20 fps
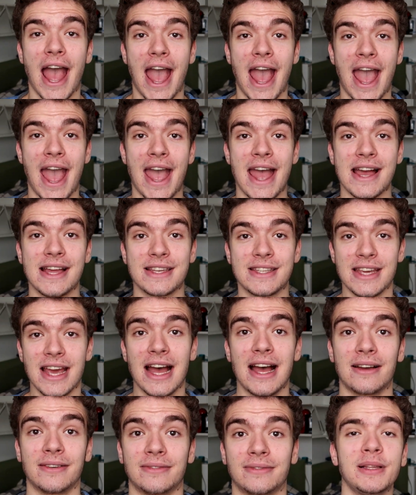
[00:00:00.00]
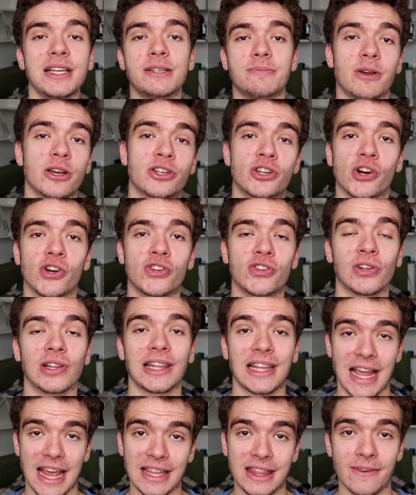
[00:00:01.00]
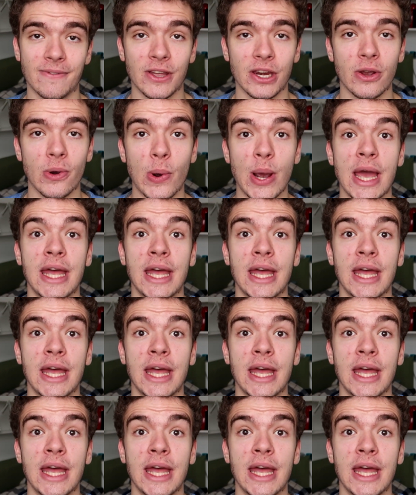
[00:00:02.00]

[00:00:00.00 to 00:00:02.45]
And yeah, please make sure to like the video.